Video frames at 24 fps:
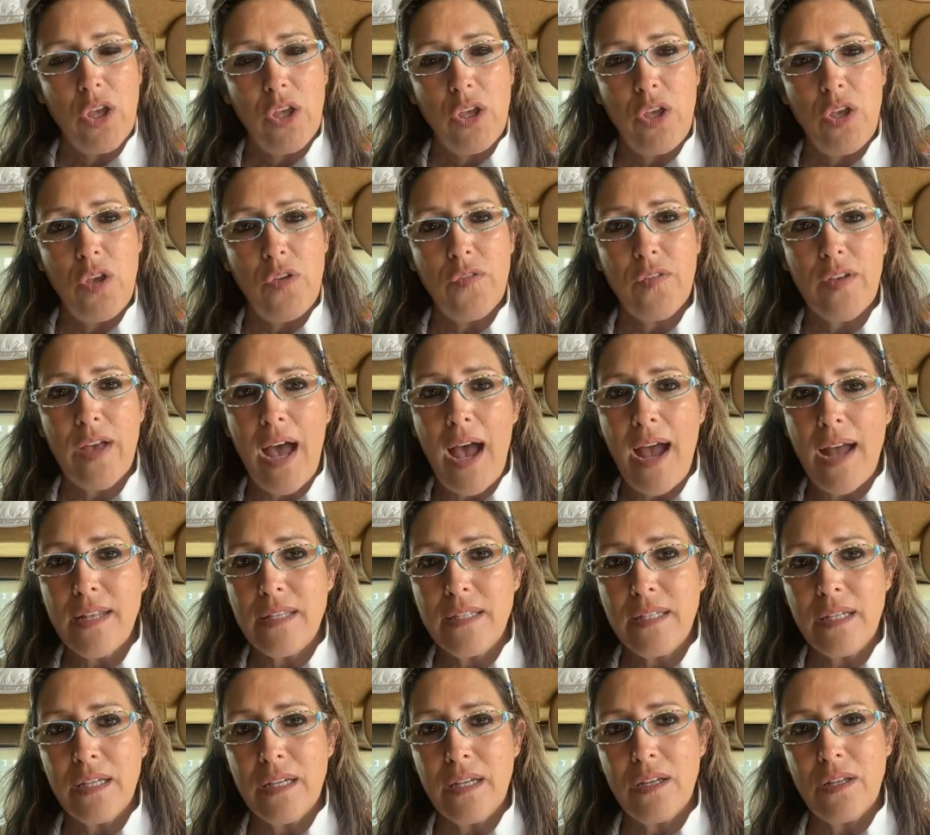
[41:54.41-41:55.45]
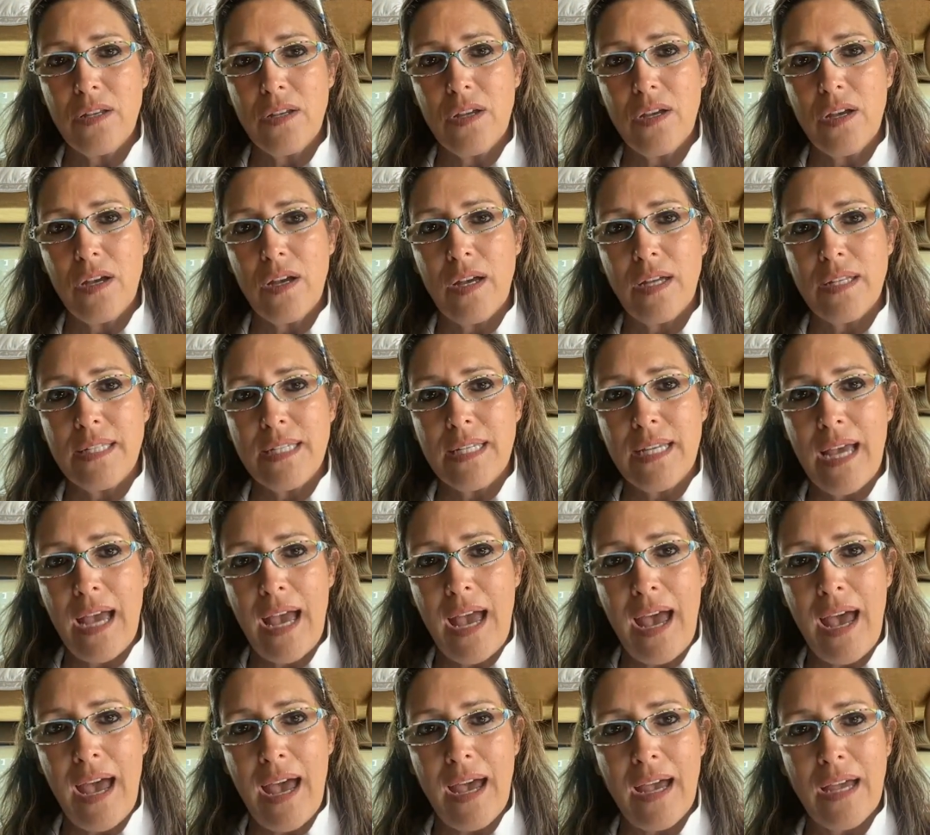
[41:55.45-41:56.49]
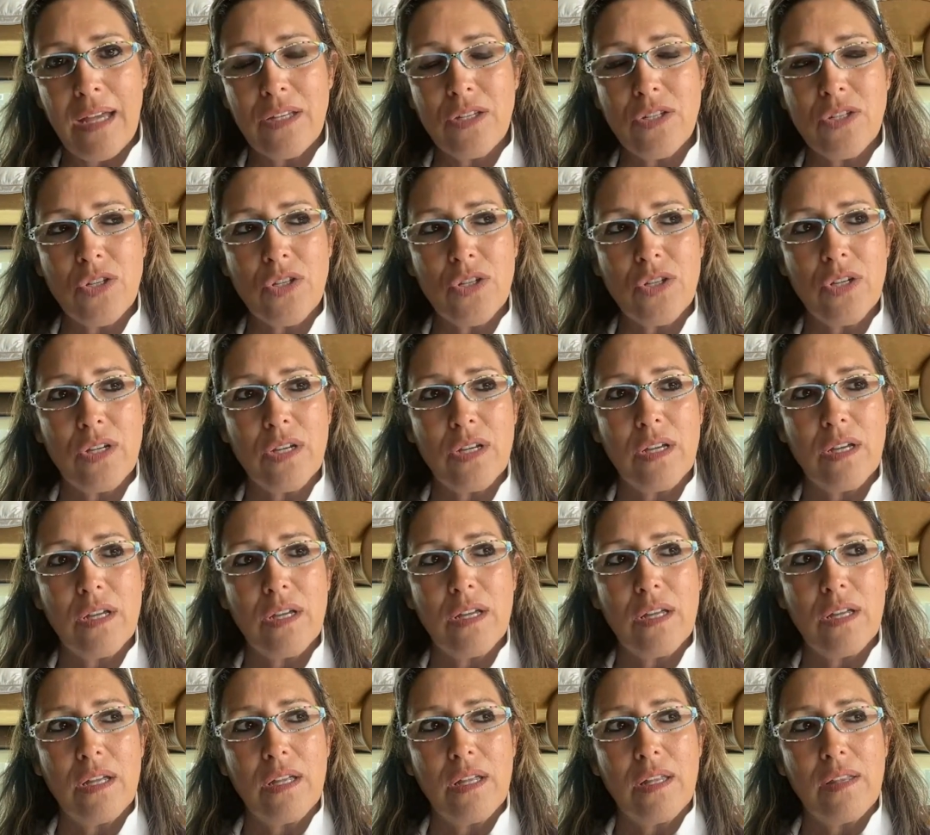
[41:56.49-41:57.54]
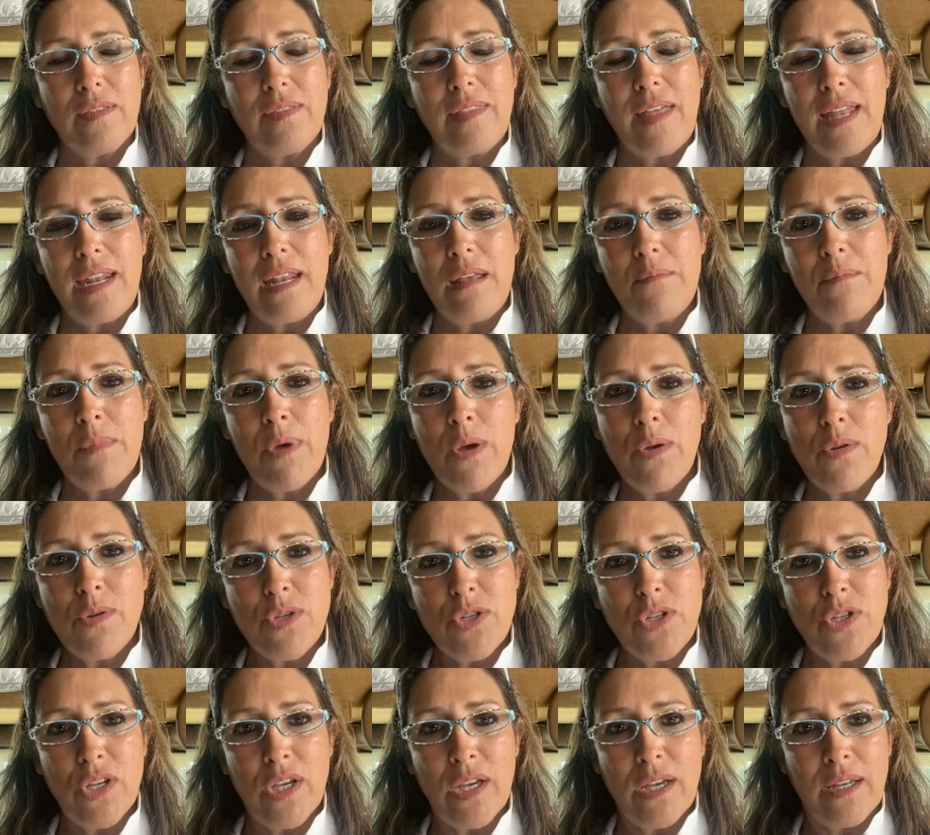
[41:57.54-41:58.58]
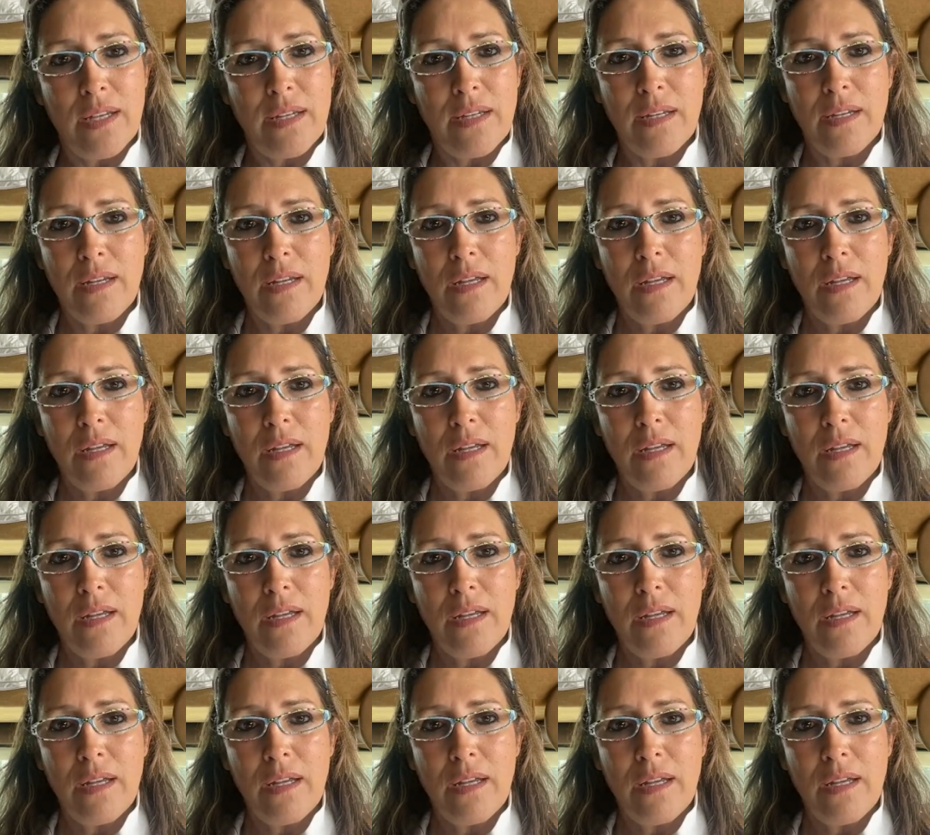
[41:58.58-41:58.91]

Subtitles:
you've got to attach that emotion